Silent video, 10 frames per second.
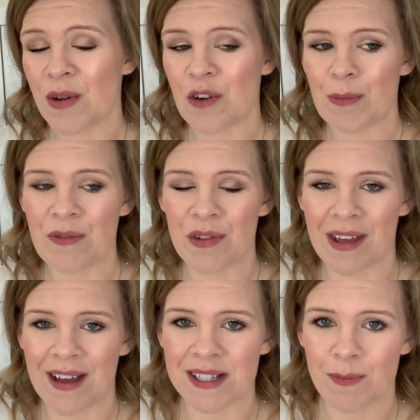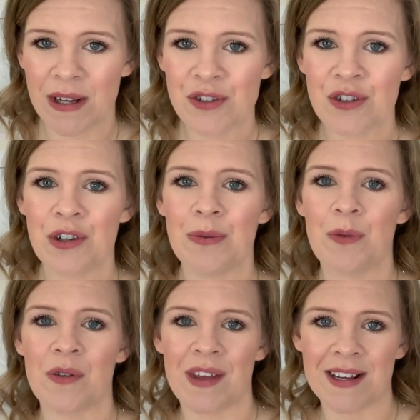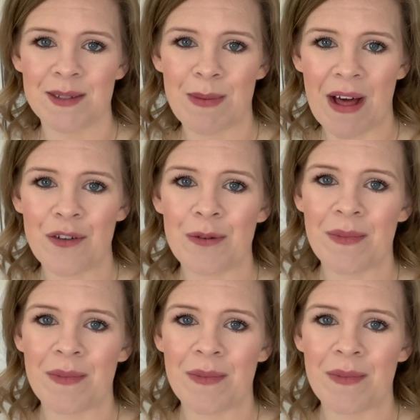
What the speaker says: whether it be for the guest bedroom or the guest bathroom.